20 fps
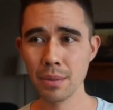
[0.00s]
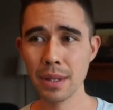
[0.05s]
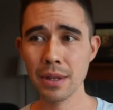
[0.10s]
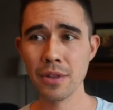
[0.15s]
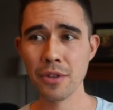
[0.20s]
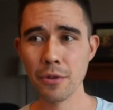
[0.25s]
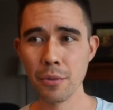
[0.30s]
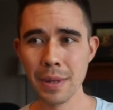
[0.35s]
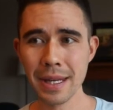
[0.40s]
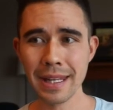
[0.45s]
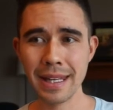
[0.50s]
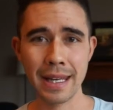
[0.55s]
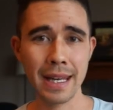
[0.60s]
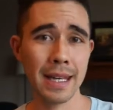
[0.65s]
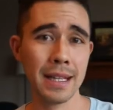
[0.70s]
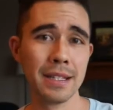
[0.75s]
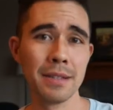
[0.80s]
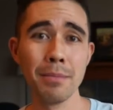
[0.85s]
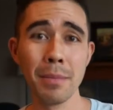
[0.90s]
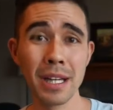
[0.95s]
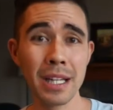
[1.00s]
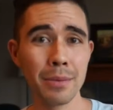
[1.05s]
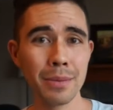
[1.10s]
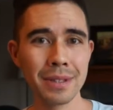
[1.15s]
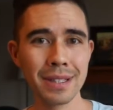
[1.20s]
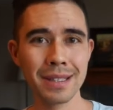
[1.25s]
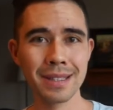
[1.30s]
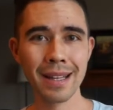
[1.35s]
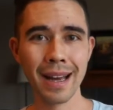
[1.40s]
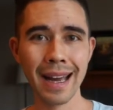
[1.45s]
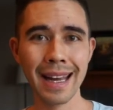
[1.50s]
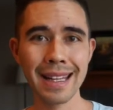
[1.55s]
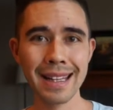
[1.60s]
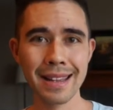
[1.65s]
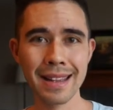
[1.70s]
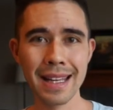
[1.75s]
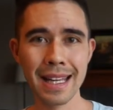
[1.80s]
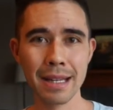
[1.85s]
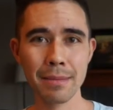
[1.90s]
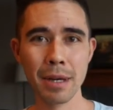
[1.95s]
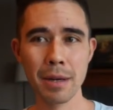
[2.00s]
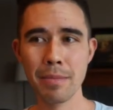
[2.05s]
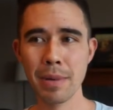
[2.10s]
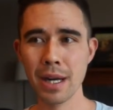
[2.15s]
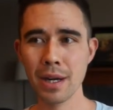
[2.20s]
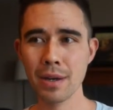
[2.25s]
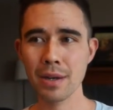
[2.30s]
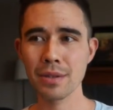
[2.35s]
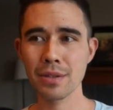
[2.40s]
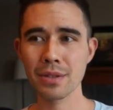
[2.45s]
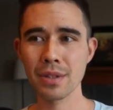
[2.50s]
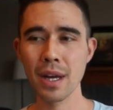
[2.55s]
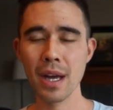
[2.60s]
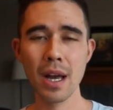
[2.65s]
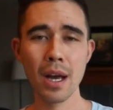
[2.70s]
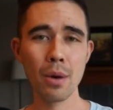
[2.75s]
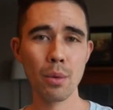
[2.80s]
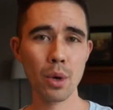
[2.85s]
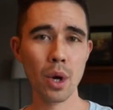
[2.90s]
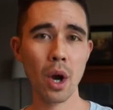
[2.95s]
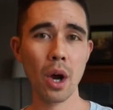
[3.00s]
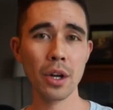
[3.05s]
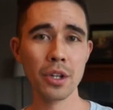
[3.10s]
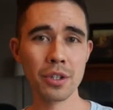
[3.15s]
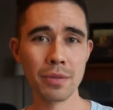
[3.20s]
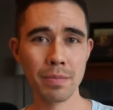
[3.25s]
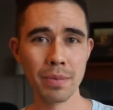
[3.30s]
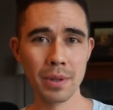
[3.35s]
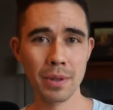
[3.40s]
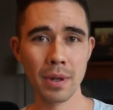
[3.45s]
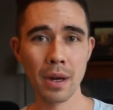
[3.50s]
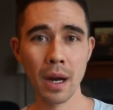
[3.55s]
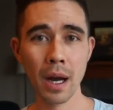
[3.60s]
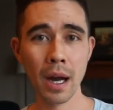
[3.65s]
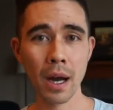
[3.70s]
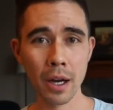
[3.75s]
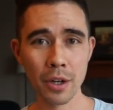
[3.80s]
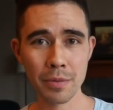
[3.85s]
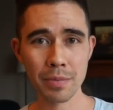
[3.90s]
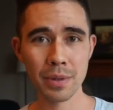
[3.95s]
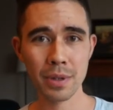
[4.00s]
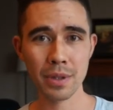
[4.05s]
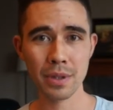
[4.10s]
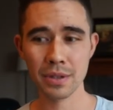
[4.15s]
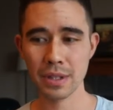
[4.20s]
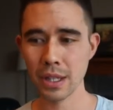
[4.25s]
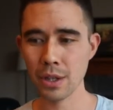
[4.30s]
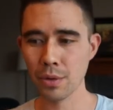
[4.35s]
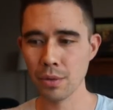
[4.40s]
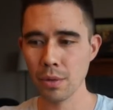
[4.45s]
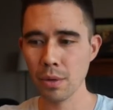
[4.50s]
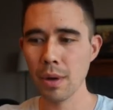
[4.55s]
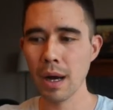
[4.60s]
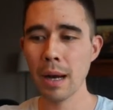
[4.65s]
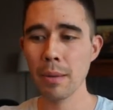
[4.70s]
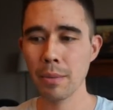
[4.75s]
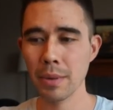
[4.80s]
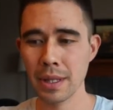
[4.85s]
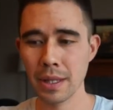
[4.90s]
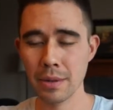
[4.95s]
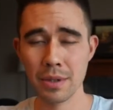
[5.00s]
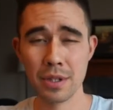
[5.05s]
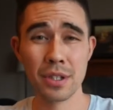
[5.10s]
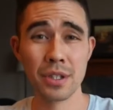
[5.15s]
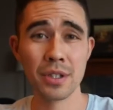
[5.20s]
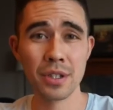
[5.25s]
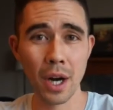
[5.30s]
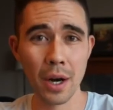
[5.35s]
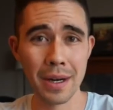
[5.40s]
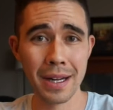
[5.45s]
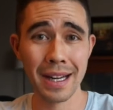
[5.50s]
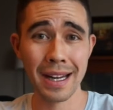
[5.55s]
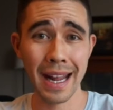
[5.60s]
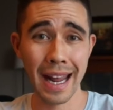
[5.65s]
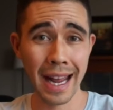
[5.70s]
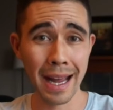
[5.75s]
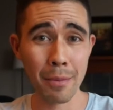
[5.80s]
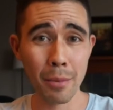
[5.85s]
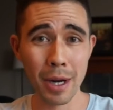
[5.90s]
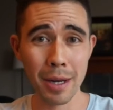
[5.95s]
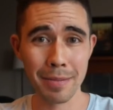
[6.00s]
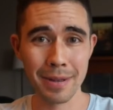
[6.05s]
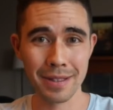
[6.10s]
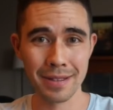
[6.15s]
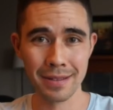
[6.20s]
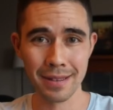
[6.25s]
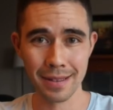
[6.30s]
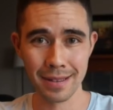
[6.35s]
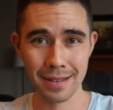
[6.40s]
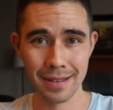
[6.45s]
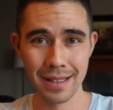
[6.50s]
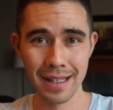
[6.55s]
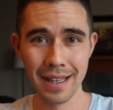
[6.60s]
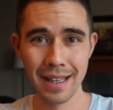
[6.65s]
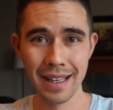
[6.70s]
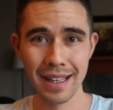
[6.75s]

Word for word: We had three kids. Money was a tight thing. My parents were entrepre- uh, entrepreneurs. I grew up when they were starting an Amway business,